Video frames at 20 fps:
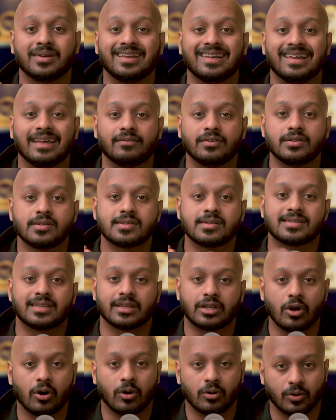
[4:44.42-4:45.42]
11,
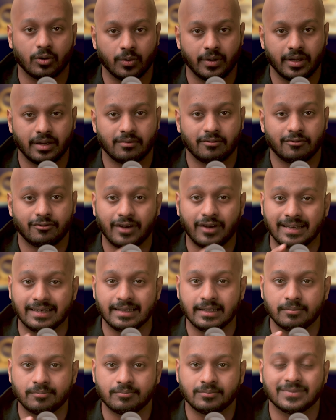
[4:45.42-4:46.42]
secure coding.
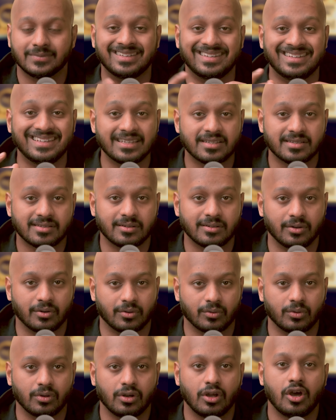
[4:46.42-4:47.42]
Finally, this
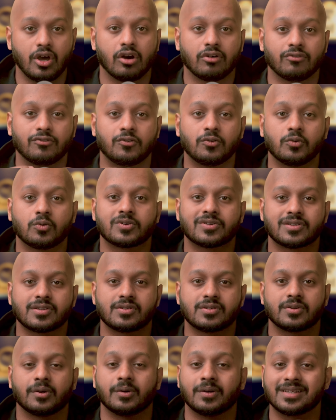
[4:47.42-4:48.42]
control
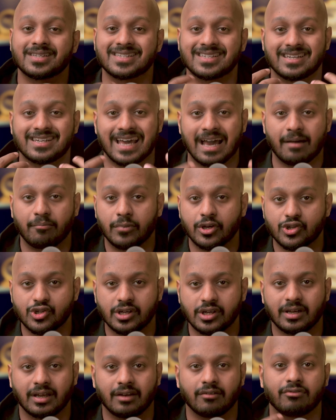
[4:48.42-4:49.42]
focuses on
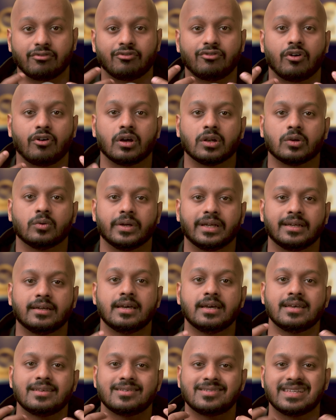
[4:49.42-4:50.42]
establishing and following
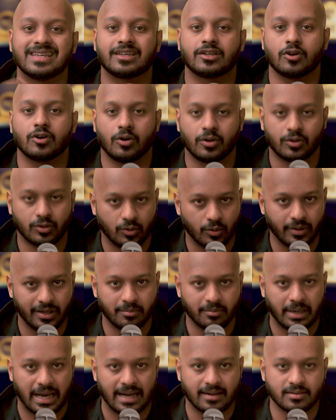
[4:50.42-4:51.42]
secure coding
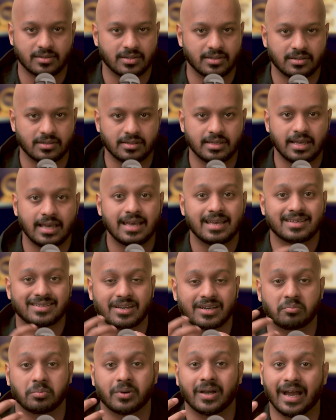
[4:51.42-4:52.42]
practices,
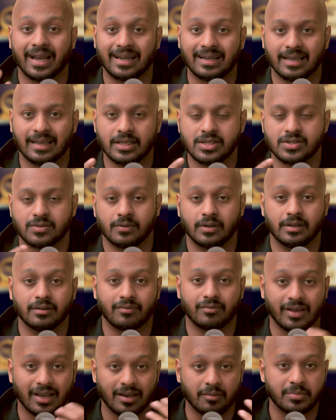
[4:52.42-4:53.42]
set up guidelines for
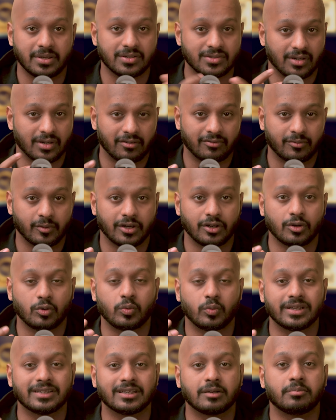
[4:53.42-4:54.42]
developing software in a
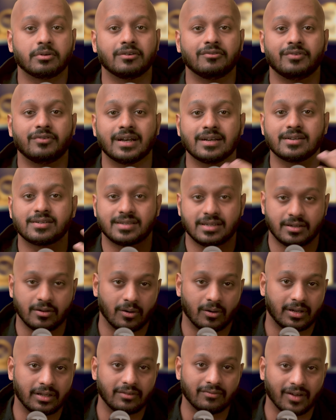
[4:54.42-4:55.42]
way that prevents
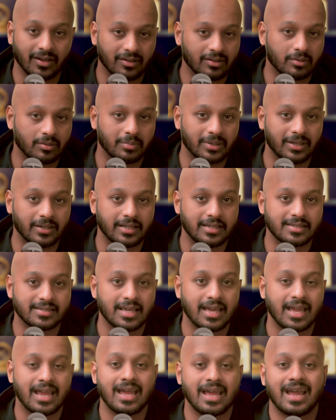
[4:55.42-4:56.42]
security vulnerabilities
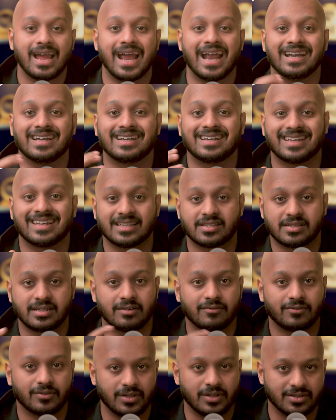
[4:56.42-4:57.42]
and
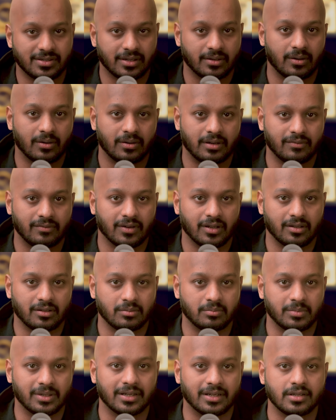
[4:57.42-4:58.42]
testing for these security
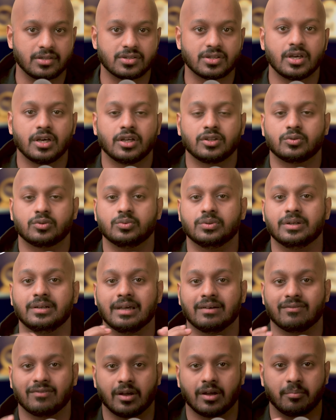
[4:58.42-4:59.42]
vulnerabilities through the
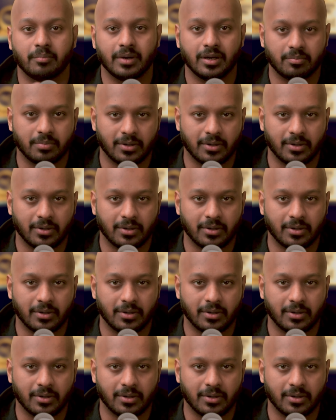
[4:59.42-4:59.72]
development